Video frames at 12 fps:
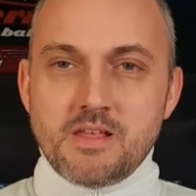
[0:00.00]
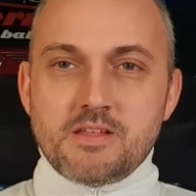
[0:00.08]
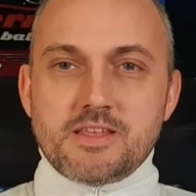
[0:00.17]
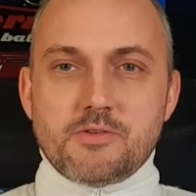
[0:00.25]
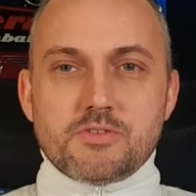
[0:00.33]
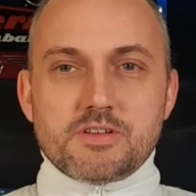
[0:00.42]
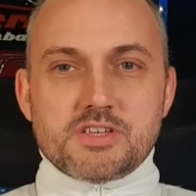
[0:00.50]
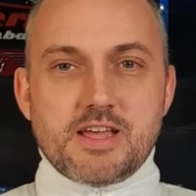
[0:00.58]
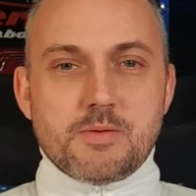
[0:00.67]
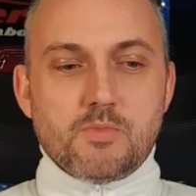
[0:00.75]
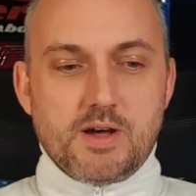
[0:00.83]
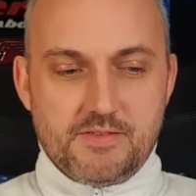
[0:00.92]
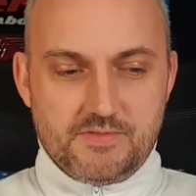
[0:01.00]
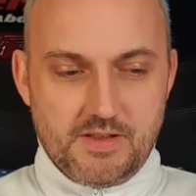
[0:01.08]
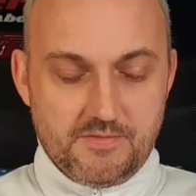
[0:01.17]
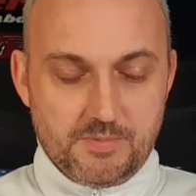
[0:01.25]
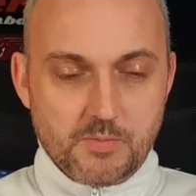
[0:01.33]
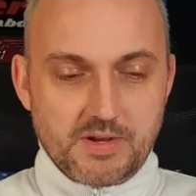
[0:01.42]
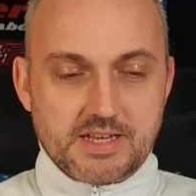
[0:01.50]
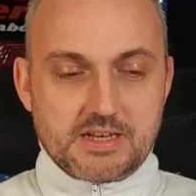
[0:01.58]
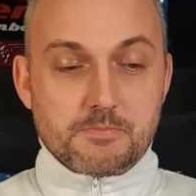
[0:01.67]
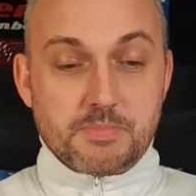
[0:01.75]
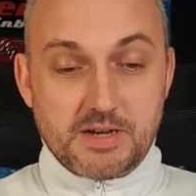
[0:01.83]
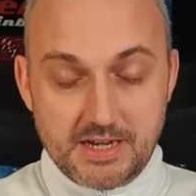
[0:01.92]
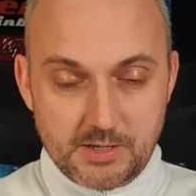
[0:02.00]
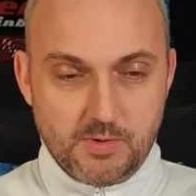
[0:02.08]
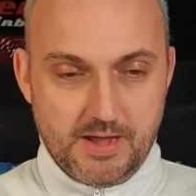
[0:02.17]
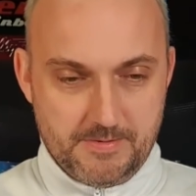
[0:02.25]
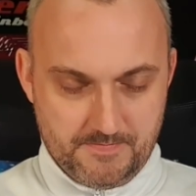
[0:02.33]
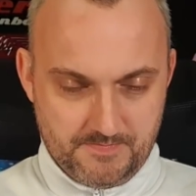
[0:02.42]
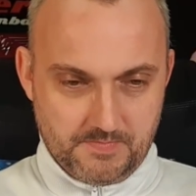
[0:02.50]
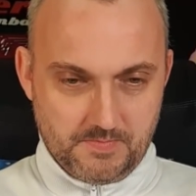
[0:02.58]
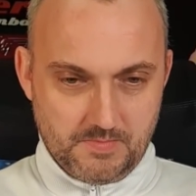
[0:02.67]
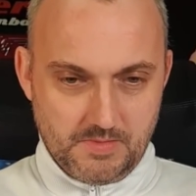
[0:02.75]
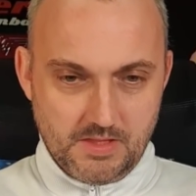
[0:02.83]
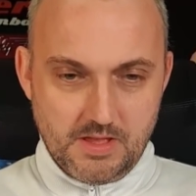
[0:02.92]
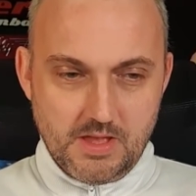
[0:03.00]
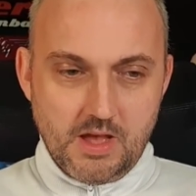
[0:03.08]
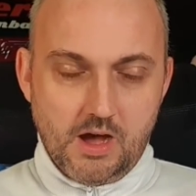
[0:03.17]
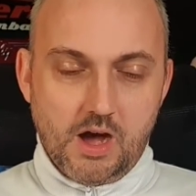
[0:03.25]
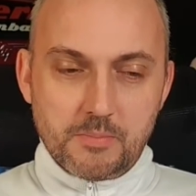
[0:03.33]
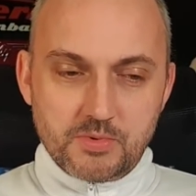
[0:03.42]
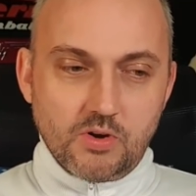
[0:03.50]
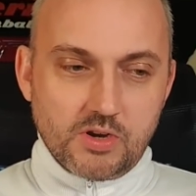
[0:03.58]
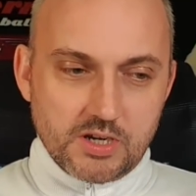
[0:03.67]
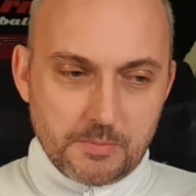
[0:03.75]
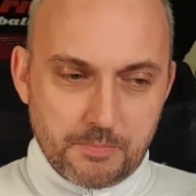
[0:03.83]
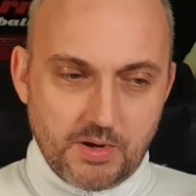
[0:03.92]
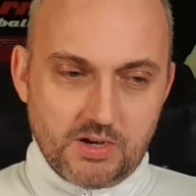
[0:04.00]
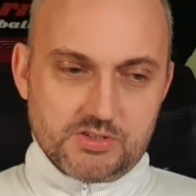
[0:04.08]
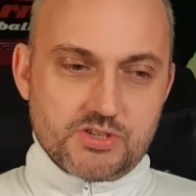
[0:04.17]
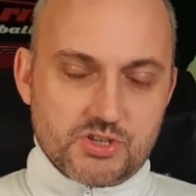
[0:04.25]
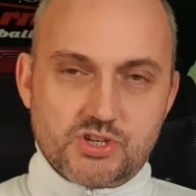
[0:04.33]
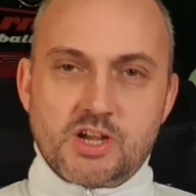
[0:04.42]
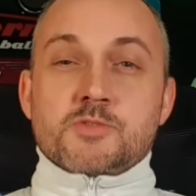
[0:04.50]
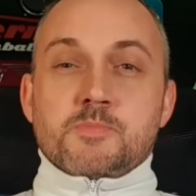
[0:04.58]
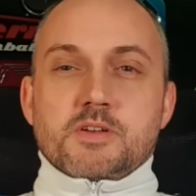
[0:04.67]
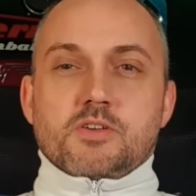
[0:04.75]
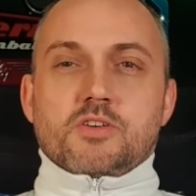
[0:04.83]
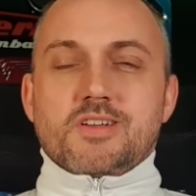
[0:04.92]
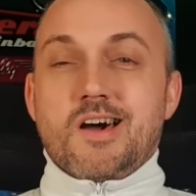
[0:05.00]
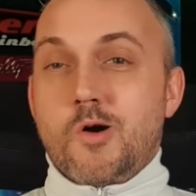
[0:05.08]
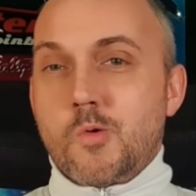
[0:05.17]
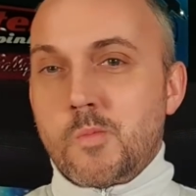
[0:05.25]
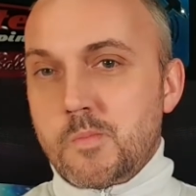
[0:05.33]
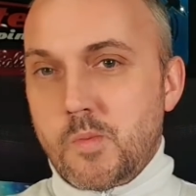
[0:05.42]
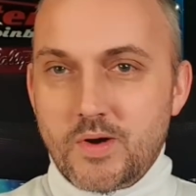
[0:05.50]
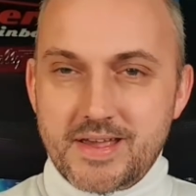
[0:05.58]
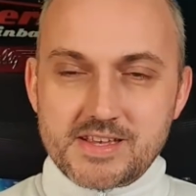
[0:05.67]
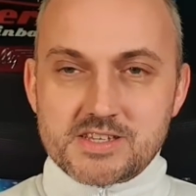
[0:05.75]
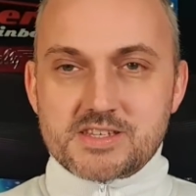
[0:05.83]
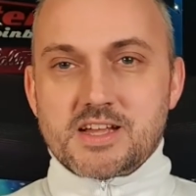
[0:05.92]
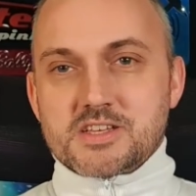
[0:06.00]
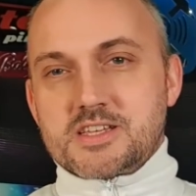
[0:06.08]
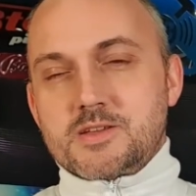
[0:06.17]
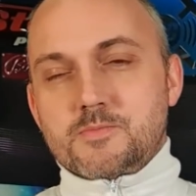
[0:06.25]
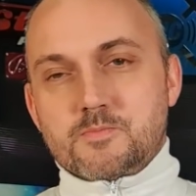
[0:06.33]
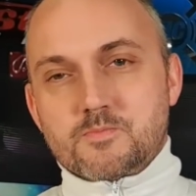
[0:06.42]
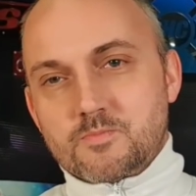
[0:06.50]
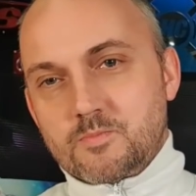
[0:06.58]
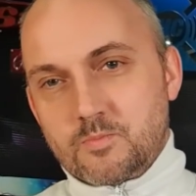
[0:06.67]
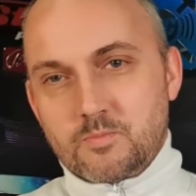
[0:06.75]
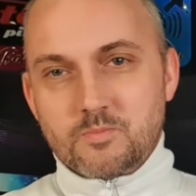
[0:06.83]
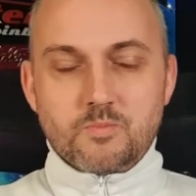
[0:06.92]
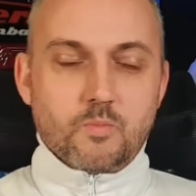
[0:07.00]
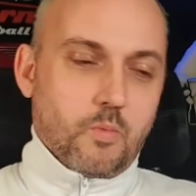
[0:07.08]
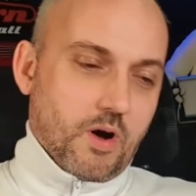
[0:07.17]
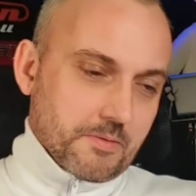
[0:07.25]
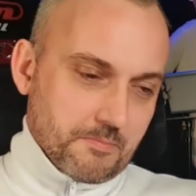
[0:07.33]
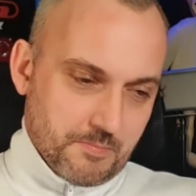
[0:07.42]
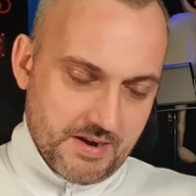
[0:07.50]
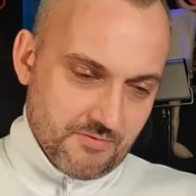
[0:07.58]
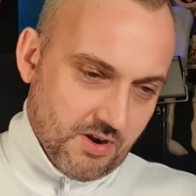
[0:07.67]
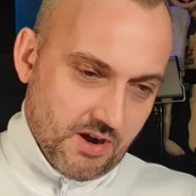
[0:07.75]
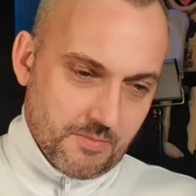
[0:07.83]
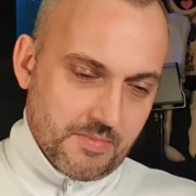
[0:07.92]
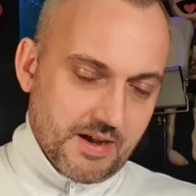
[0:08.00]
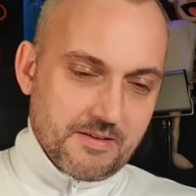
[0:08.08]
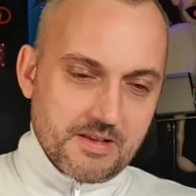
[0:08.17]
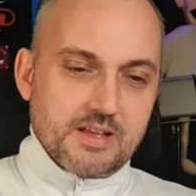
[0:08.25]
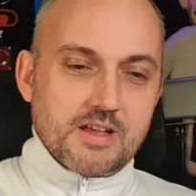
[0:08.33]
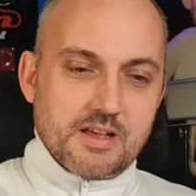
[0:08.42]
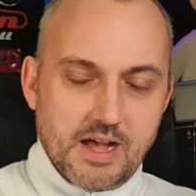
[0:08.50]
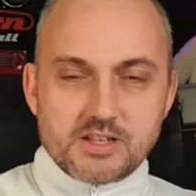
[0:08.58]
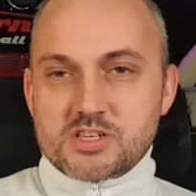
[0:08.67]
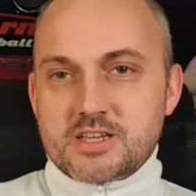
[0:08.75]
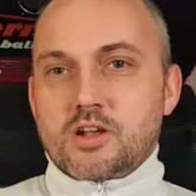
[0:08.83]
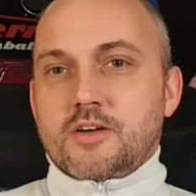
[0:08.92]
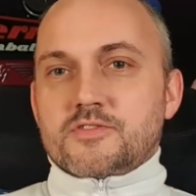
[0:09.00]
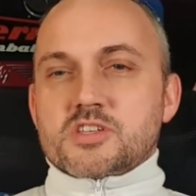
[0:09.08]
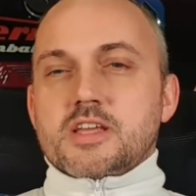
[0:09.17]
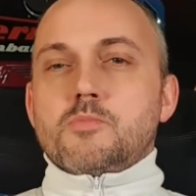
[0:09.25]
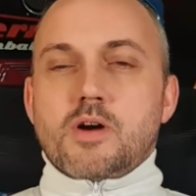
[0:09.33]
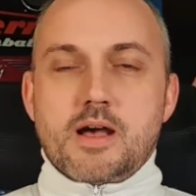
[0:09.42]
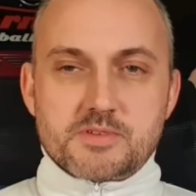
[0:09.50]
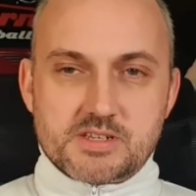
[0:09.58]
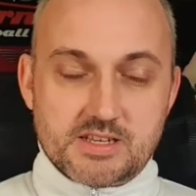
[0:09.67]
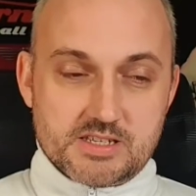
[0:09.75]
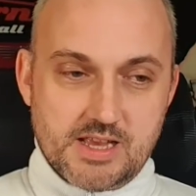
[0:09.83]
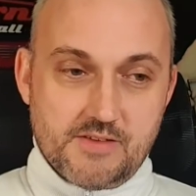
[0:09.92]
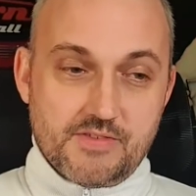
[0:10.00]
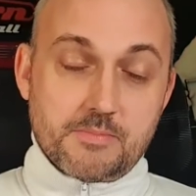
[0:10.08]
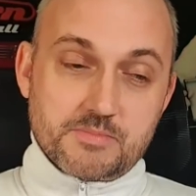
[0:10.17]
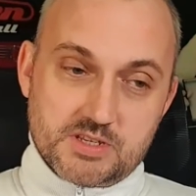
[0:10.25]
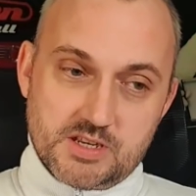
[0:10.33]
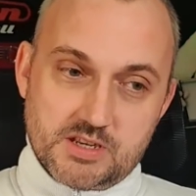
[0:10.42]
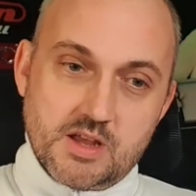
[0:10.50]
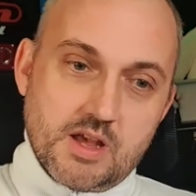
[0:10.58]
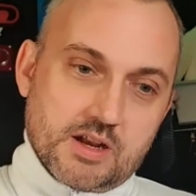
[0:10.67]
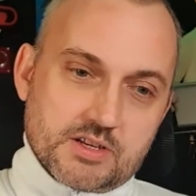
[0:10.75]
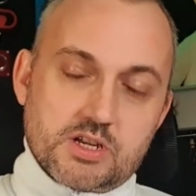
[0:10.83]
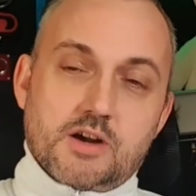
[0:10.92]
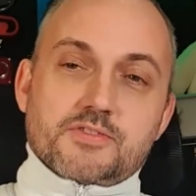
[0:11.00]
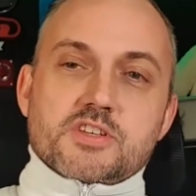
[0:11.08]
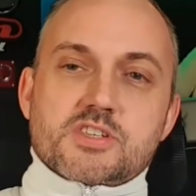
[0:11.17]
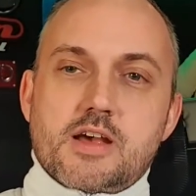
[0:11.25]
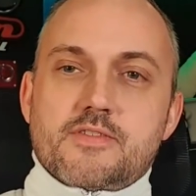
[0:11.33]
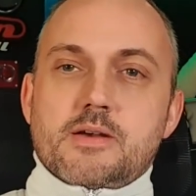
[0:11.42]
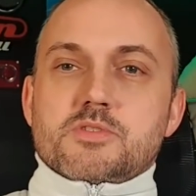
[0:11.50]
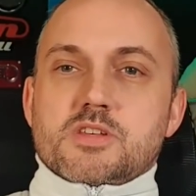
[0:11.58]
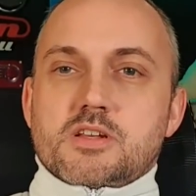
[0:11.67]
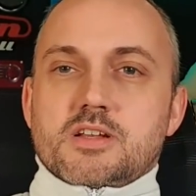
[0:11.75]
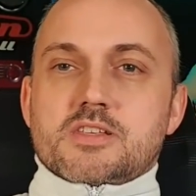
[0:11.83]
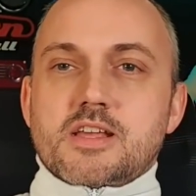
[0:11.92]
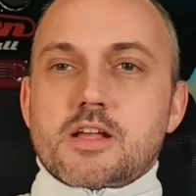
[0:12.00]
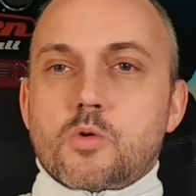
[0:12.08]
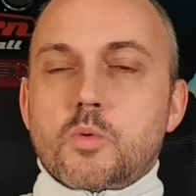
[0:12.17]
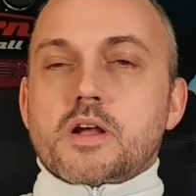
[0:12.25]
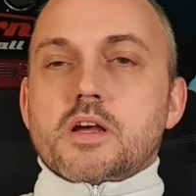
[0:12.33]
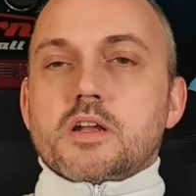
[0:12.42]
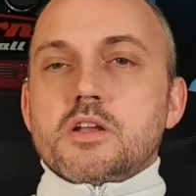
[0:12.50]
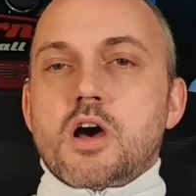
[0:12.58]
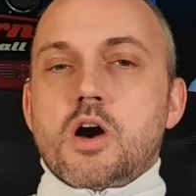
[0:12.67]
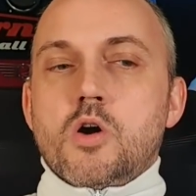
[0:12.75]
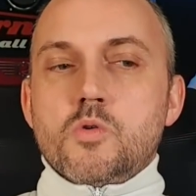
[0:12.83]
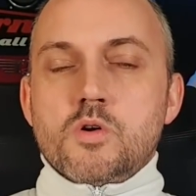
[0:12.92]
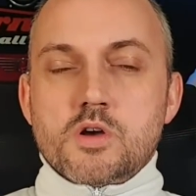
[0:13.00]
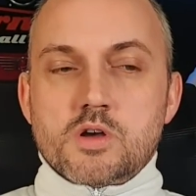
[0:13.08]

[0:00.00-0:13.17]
they're on the same wavelength, but we didn't. But anyway, I'm not going to pass judgment on the whole Moyes, does he want Benrahma, until I've seen what happens against Southampton. Because after Southampton, I think we're going to know